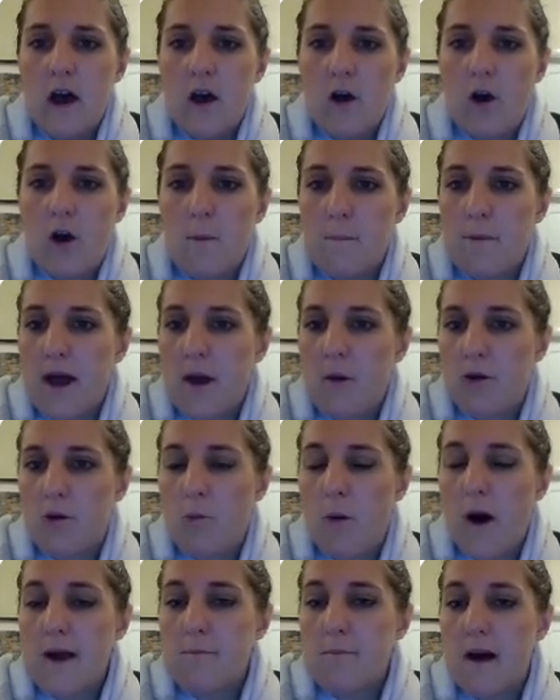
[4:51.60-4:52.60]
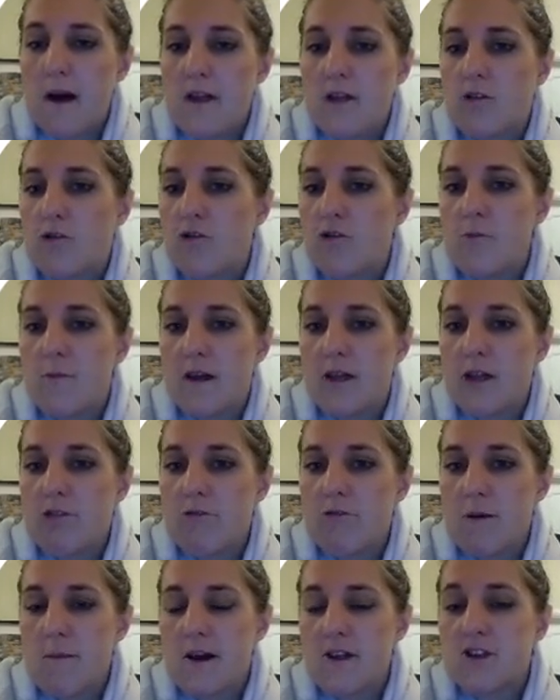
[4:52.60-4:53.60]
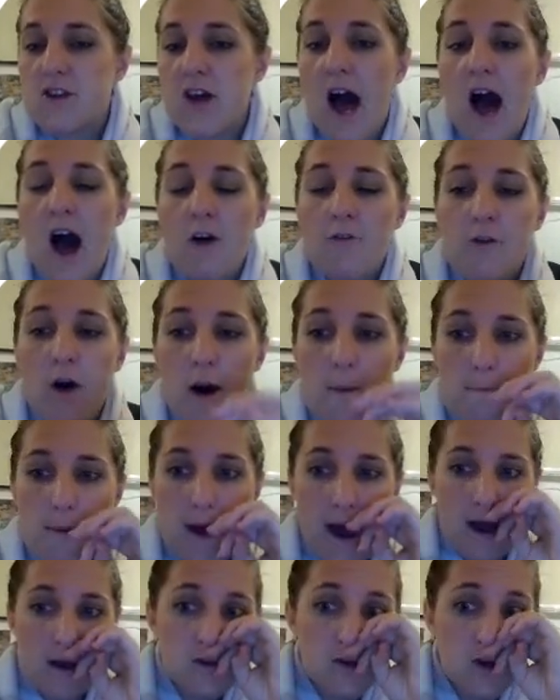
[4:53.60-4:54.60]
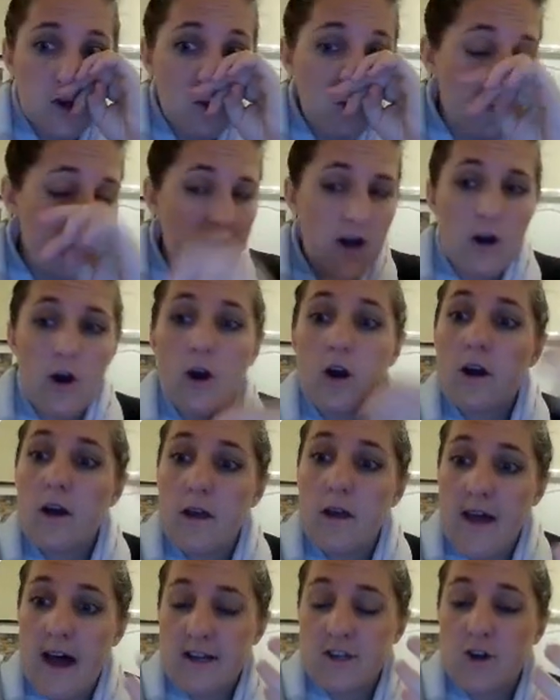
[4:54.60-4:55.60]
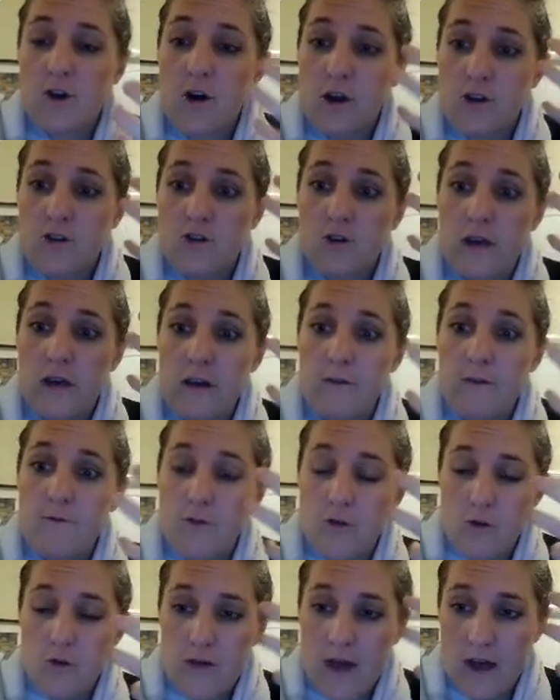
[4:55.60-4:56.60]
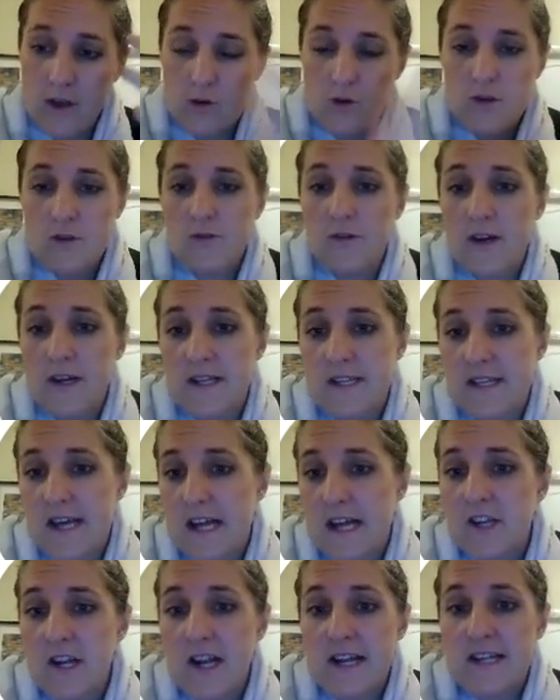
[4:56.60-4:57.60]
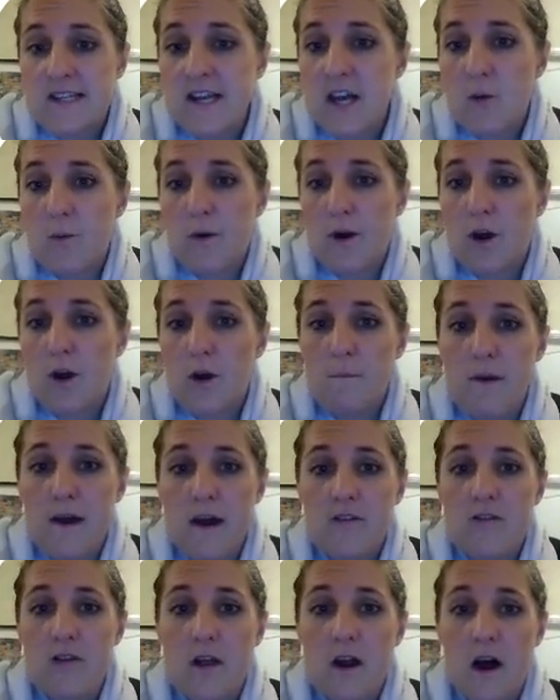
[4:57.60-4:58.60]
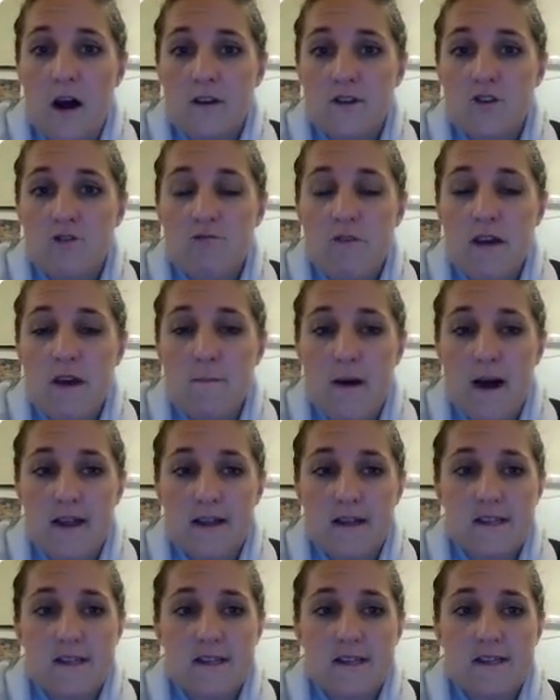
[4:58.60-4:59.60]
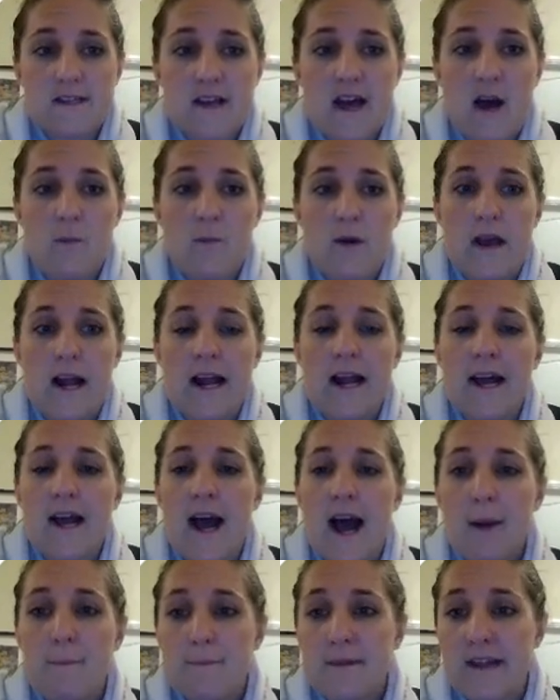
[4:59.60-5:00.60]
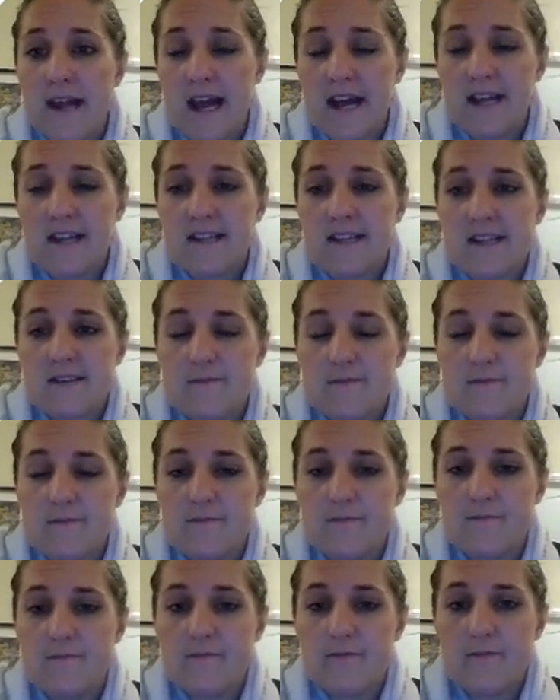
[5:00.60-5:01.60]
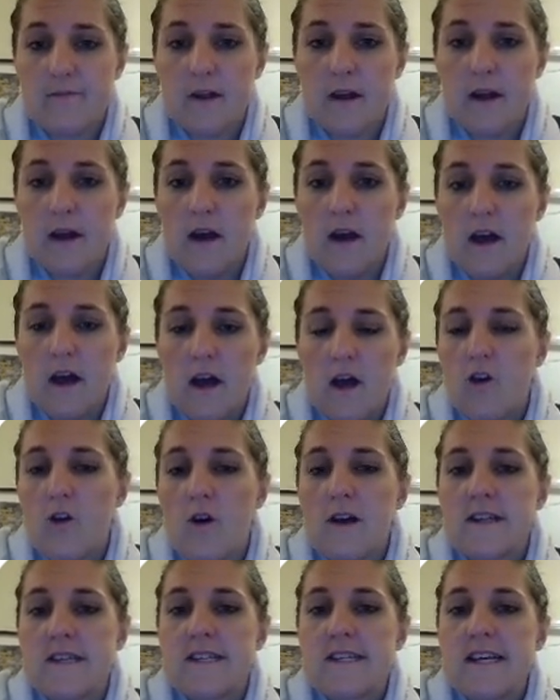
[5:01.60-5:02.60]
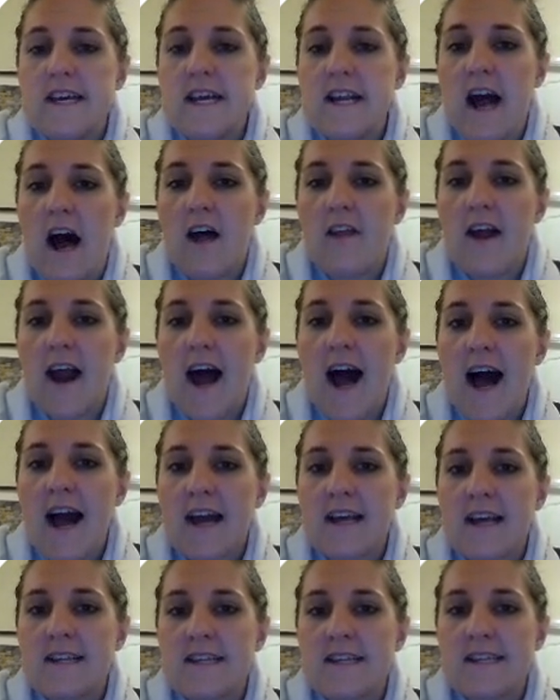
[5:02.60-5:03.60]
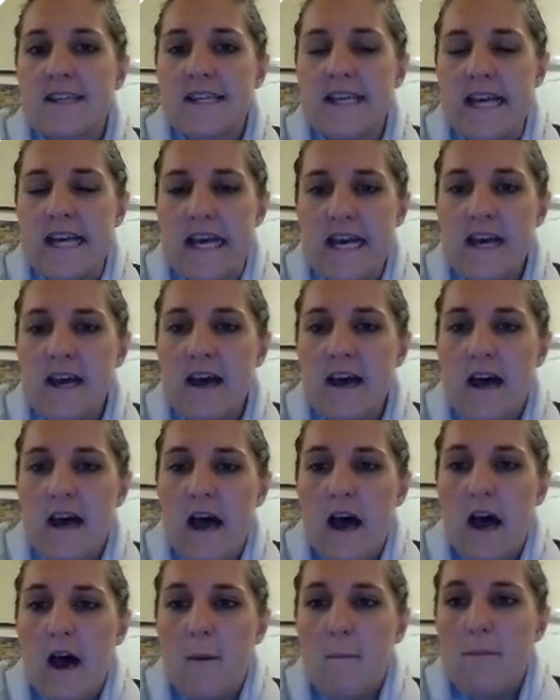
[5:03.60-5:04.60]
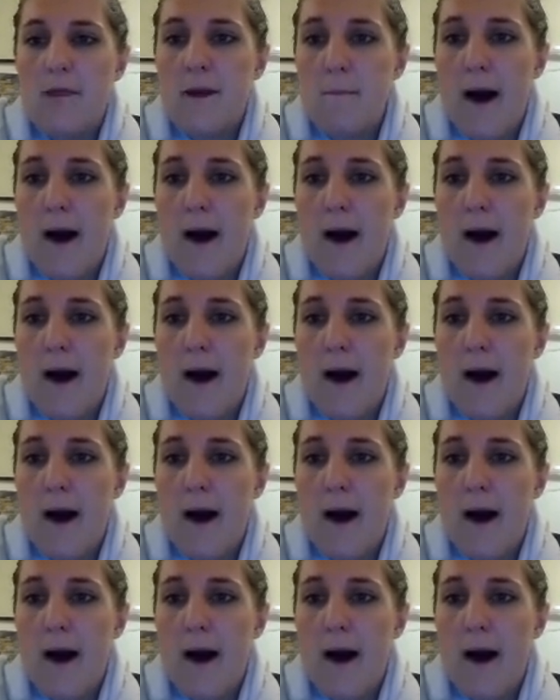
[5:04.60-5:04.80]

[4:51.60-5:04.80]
compare with 1 month, 2 months, 3 months. How far back do you want to look? That's going to give you that useful insight. So let's say you want to compare to the last 3 months, and we click update. You can see now that I can see that